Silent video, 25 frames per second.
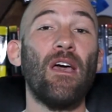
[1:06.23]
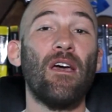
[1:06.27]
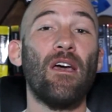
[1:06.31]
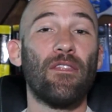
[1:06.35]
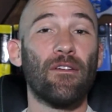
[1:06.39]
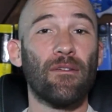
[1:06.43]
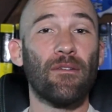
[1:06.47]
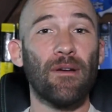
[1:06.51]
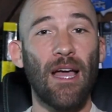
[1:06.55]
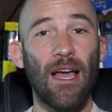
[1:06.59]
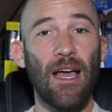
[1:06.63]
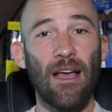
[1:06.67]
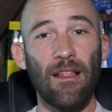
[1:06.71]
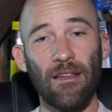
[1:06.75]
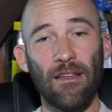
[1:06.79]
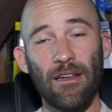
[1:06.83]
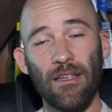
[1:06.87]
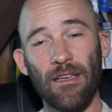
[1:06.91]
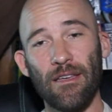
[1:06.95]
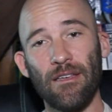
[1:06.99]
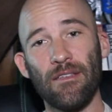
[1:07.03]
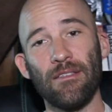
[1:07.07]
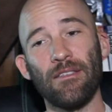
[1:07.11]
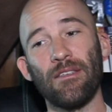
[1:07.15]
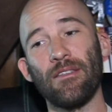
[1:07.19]
The reality
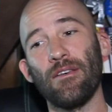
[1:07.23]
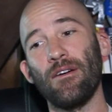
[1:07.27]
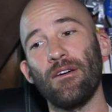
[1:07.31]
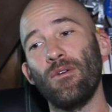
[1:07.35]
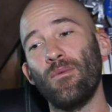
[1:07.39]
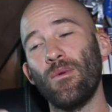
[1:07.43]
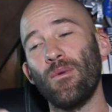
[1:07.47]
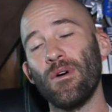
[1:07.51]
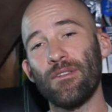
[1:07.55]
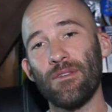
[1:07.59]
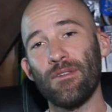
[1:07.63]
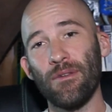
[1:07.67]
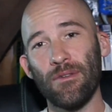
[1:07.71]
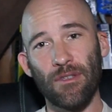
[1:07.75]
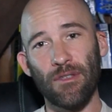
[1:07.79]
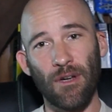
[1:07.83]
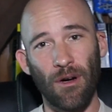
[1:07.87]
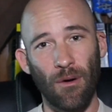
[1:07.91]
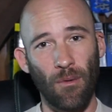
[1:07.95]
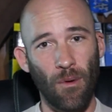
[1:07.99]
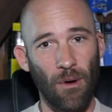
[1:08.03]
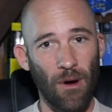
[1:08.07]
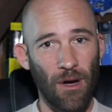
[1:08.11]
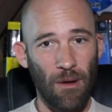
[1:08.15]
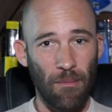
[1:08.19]
is, though, once you
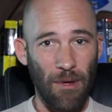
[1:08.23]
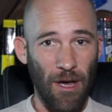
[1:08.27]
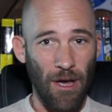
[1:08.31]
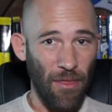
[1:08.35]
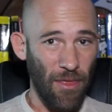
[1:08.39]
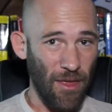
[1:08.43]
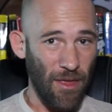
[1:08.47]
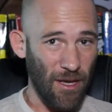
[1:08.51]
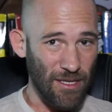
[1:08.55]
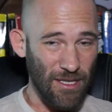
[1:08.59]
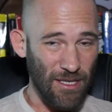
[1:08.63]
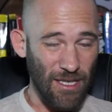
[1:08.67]
start worrying about things